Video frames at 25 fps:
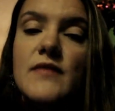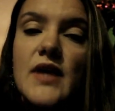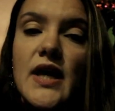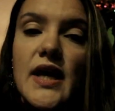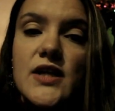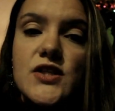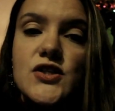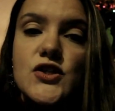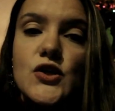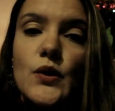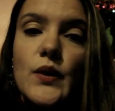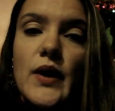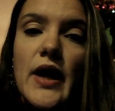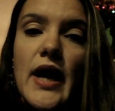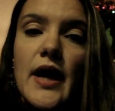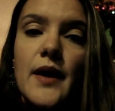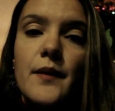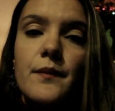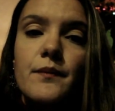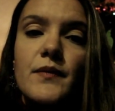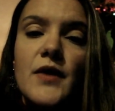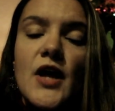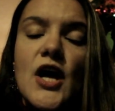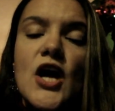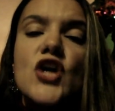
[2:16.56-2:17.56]
it's
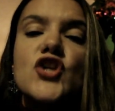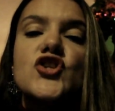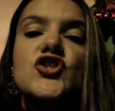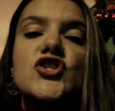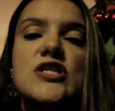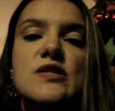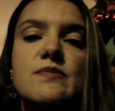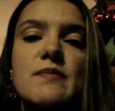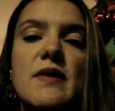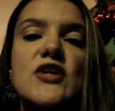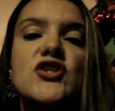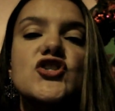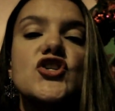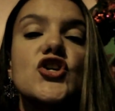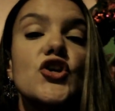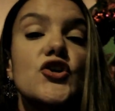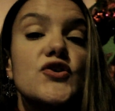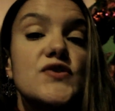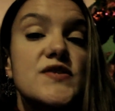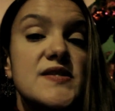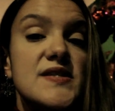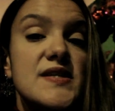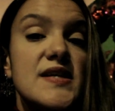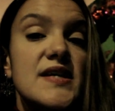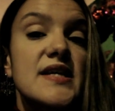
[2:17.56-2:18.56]
okay. Just mention
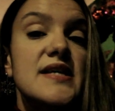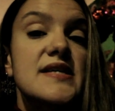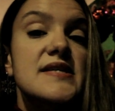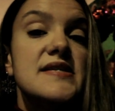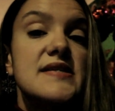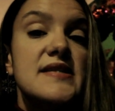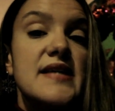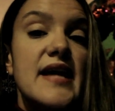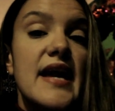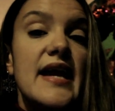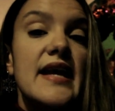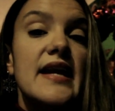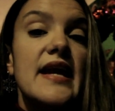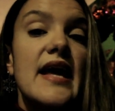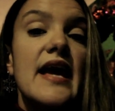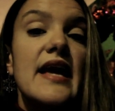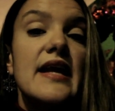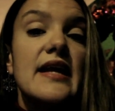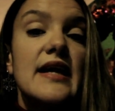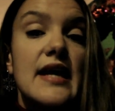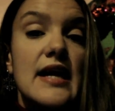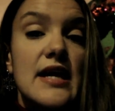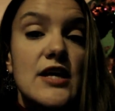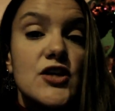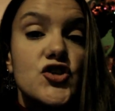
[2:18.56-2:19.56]
your city, state,
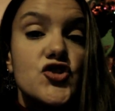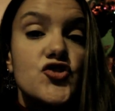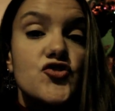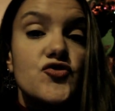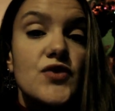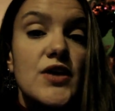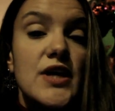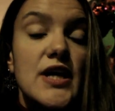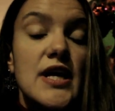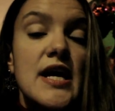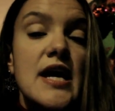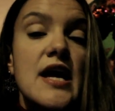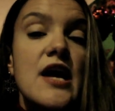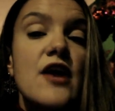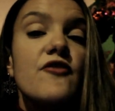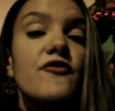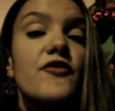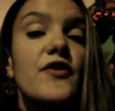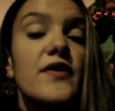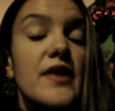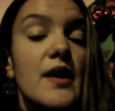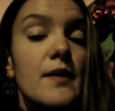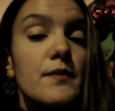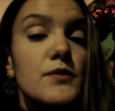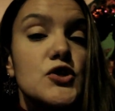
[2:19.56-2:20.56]
and country
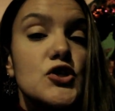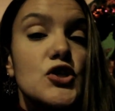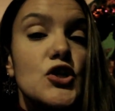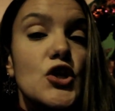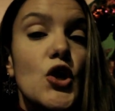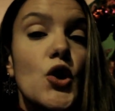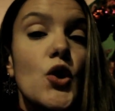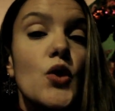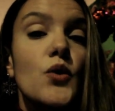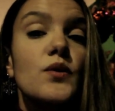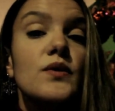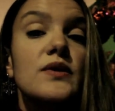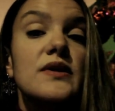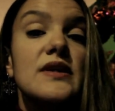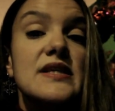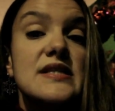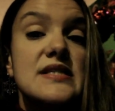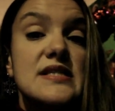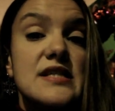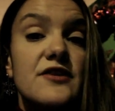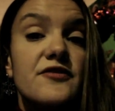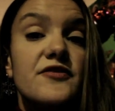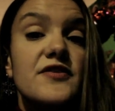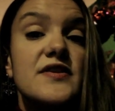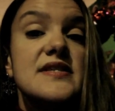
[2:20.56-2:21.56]
for them to know the
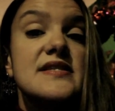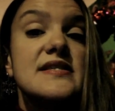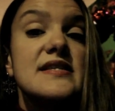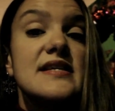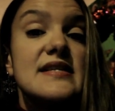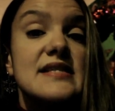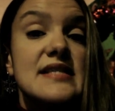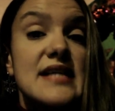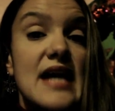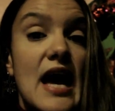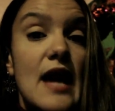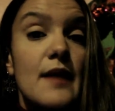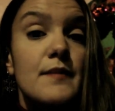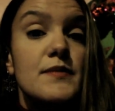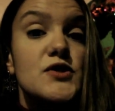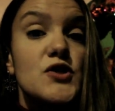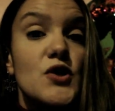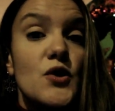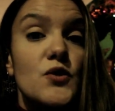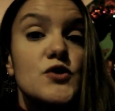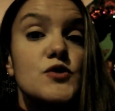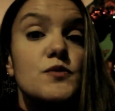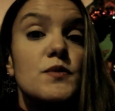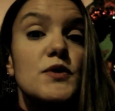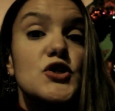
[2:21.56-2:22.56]
difference in time
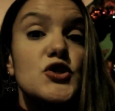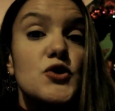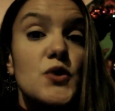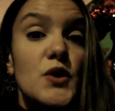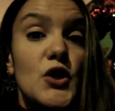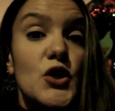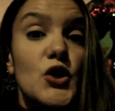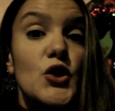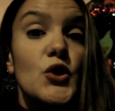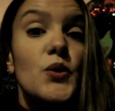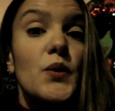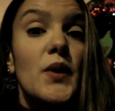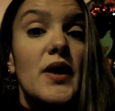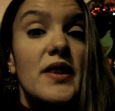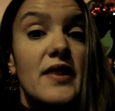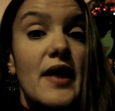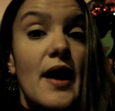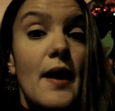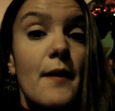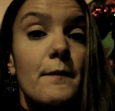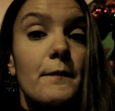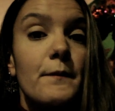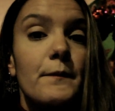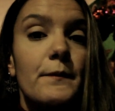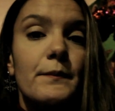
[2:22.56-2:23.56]
zones between you and
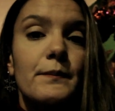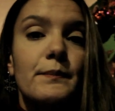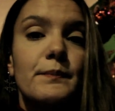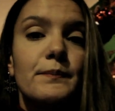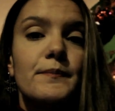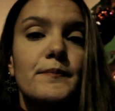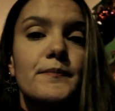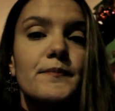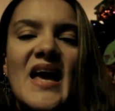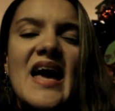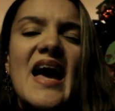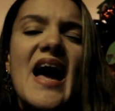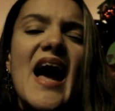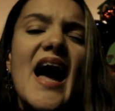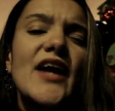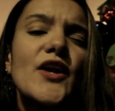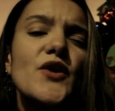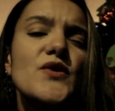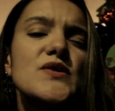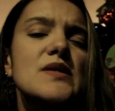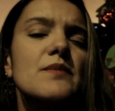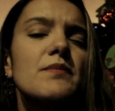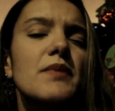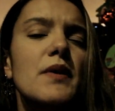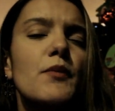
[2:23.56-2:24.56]
them. I
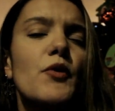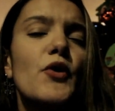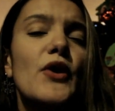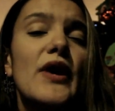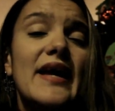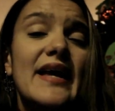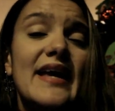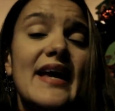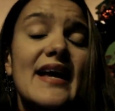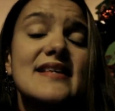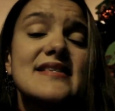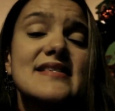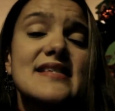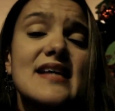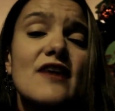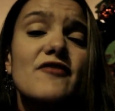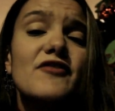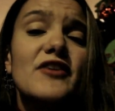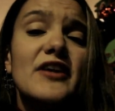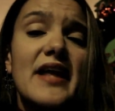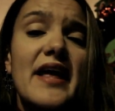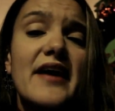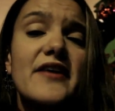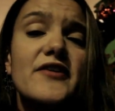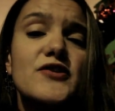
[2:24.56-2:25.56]
know some people are against
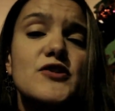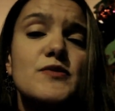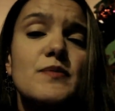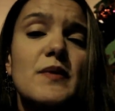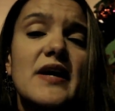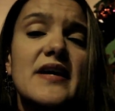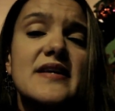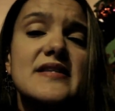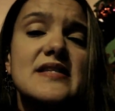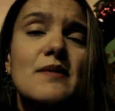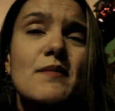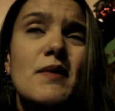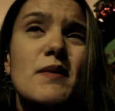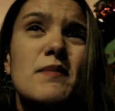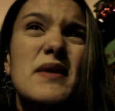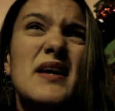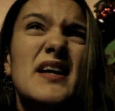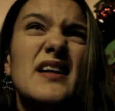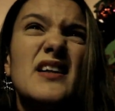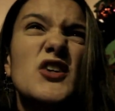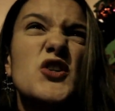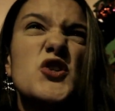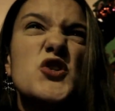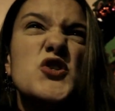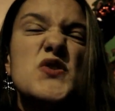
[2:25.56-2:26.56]
cover letters because they may
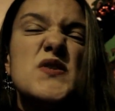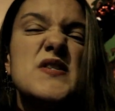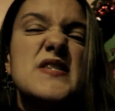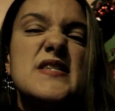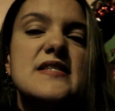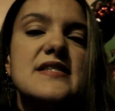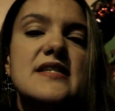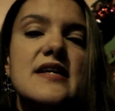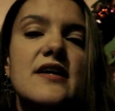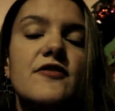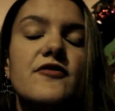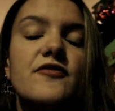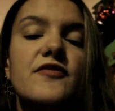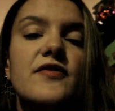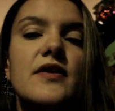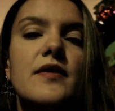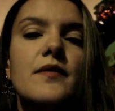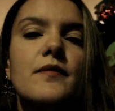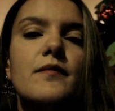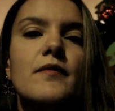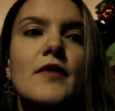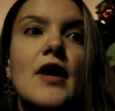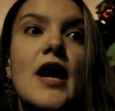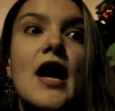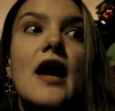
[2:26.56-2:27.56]
be a little too stiff.
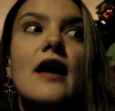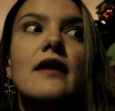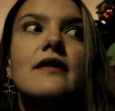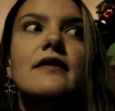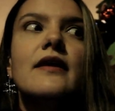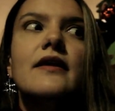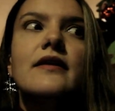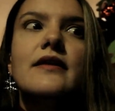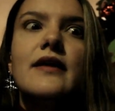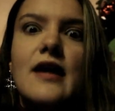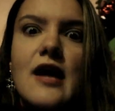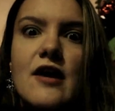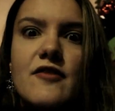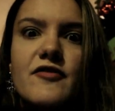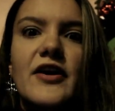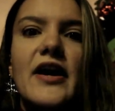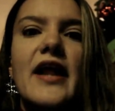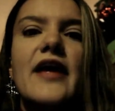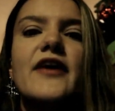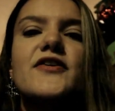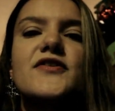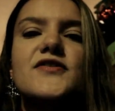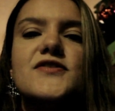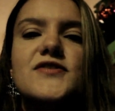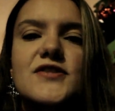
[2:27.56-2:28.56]
The cover
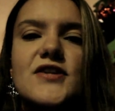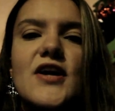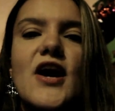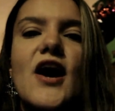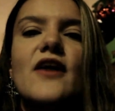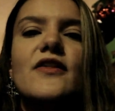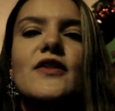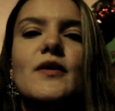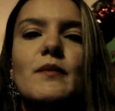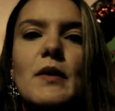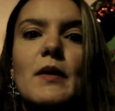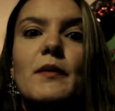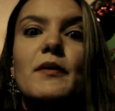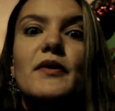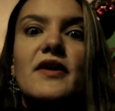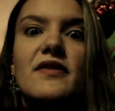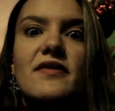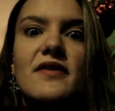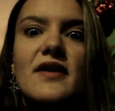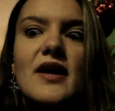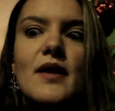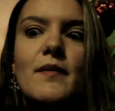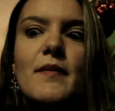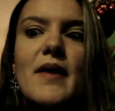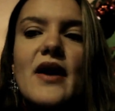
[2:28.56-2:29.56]
letters, not the people
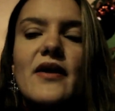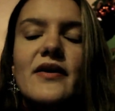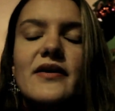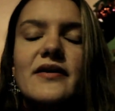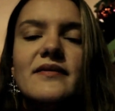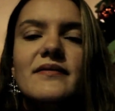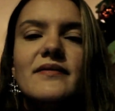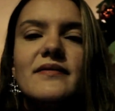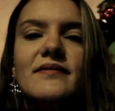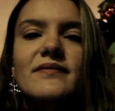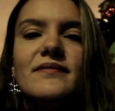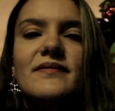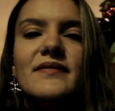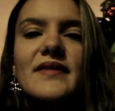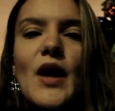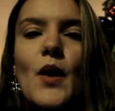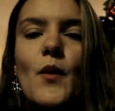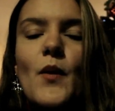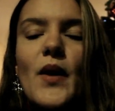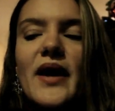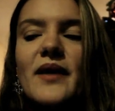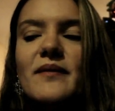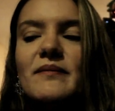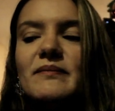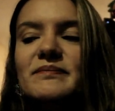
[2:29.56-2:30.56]
that think about it
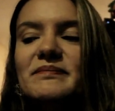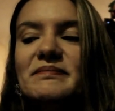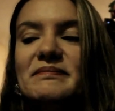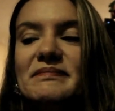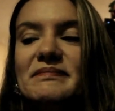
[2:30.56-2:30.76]
that way.